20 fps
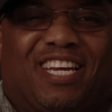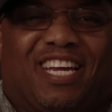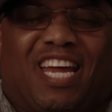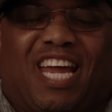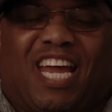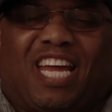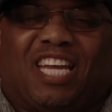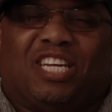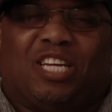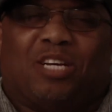
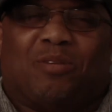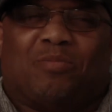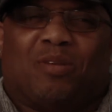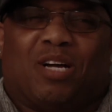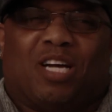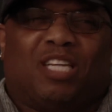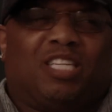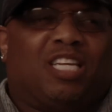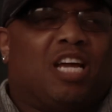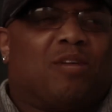And
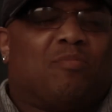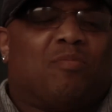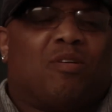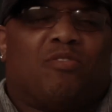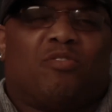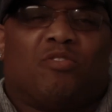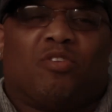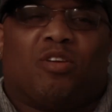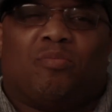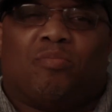um, unlike my
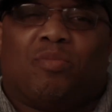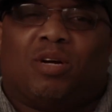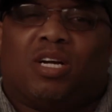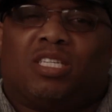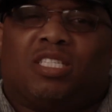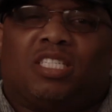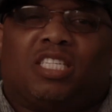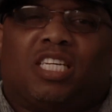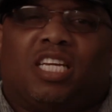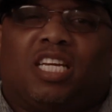friend
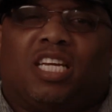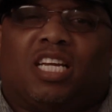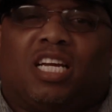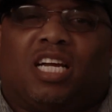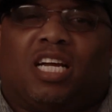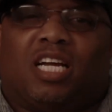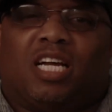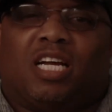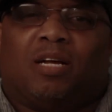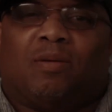Mugsy,
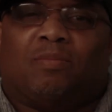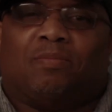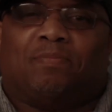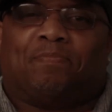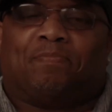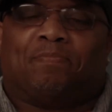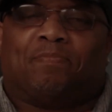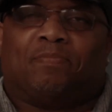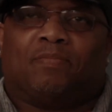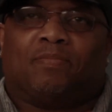
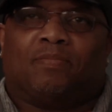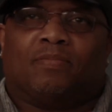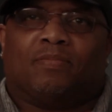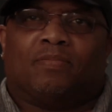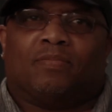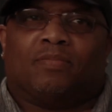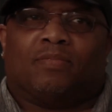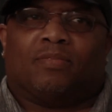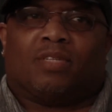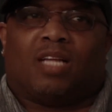um,
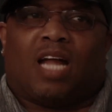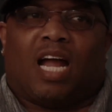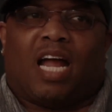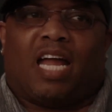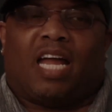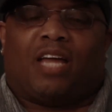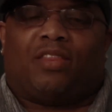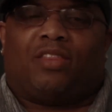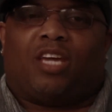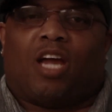I
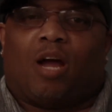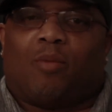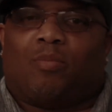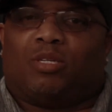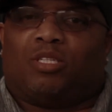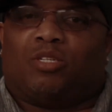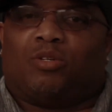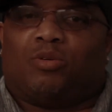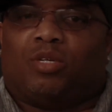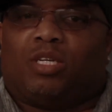had the
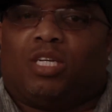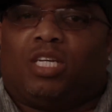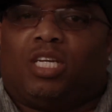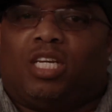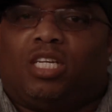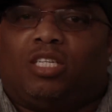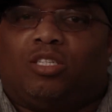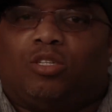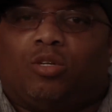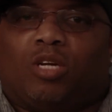
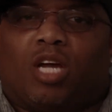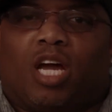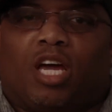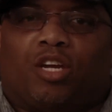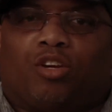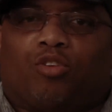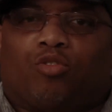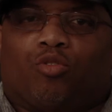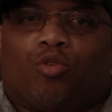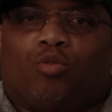opportunity to
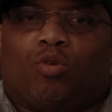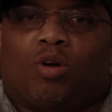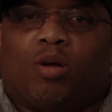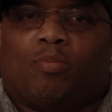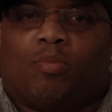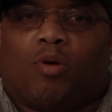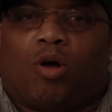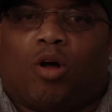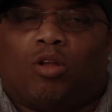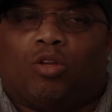kind of grow
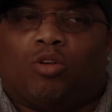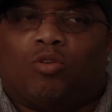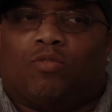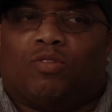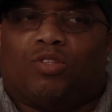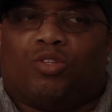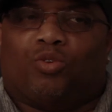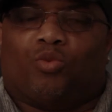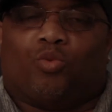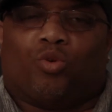up all
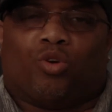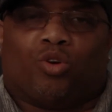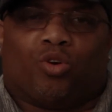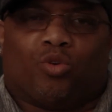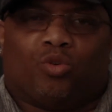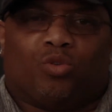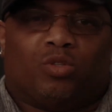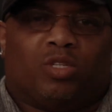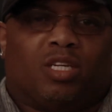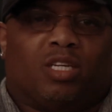over the
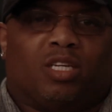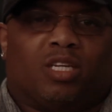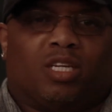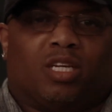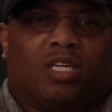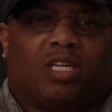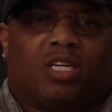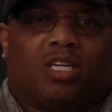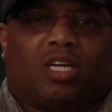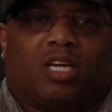world.
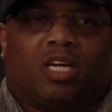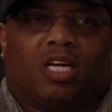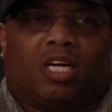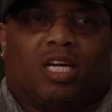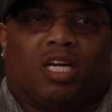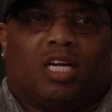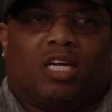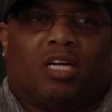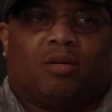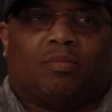
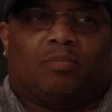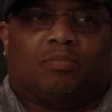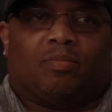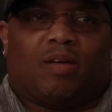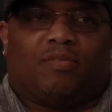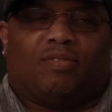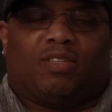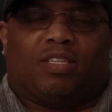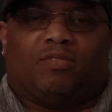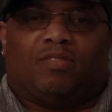Um,
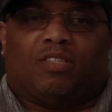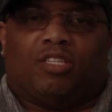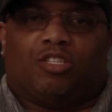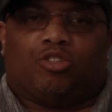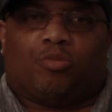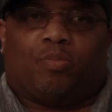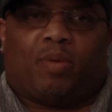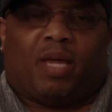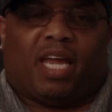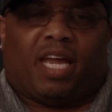I've lived in
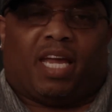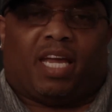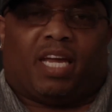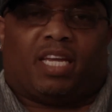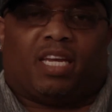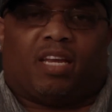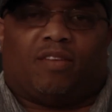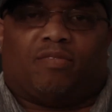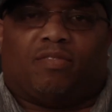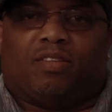
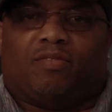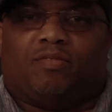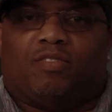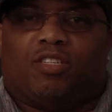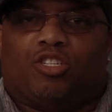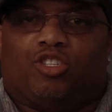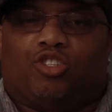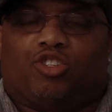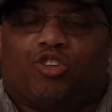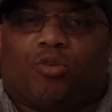Japan, I've lived
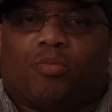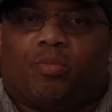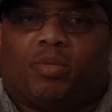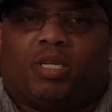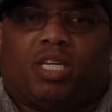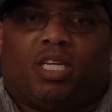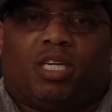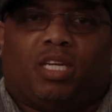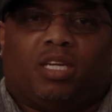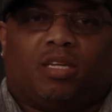in
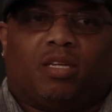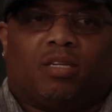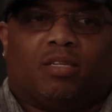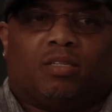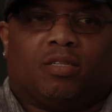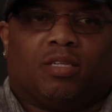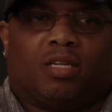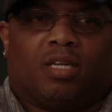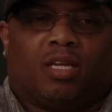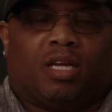Germany,
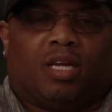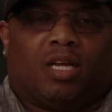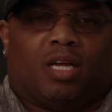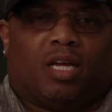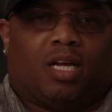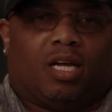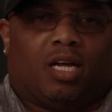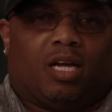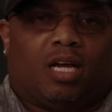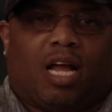
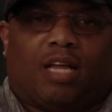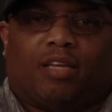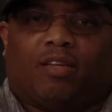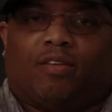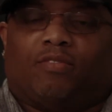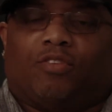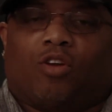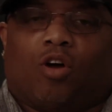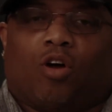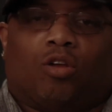uh, I
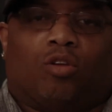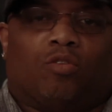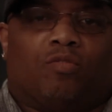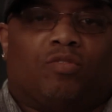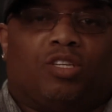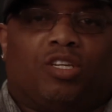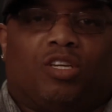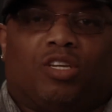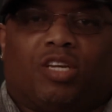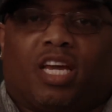lived all
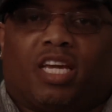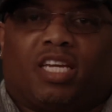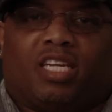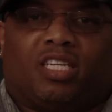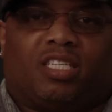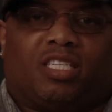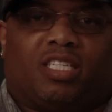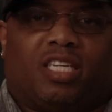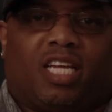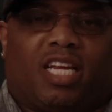over the
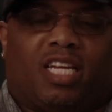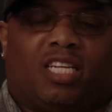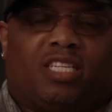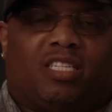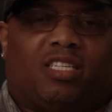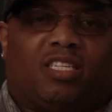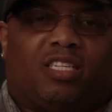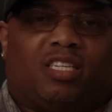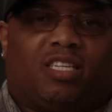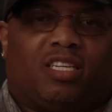United
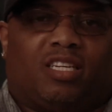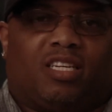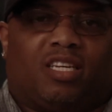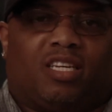States,